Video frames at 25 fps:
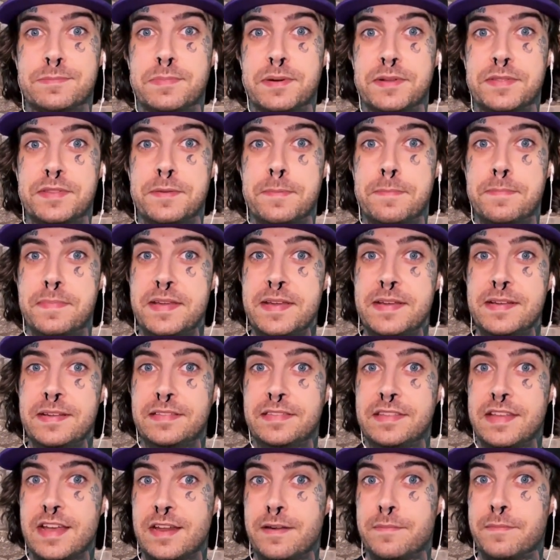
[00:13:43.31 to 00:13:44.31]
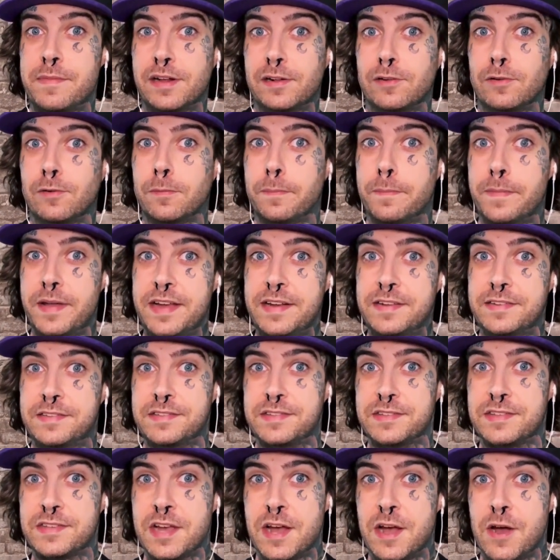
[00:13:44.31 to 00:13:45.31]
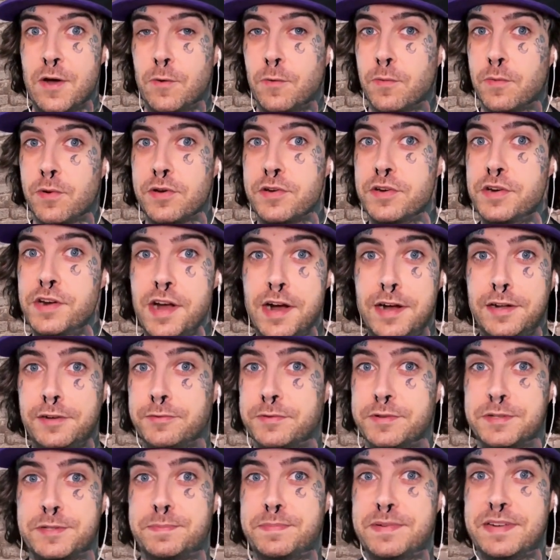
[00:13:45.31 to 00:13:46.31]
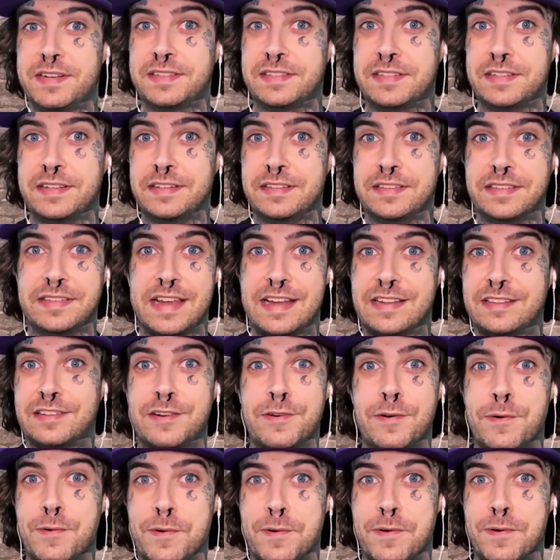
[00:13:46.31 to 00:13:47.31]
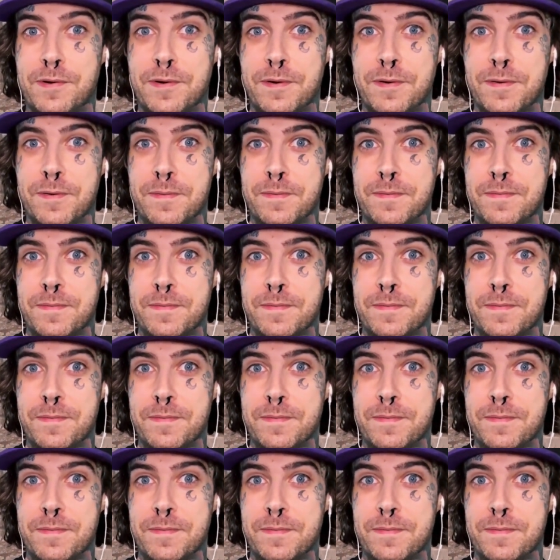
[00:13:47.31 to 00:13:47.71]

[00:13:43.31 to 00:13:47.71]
but the big death metal bands were not respecting deathcore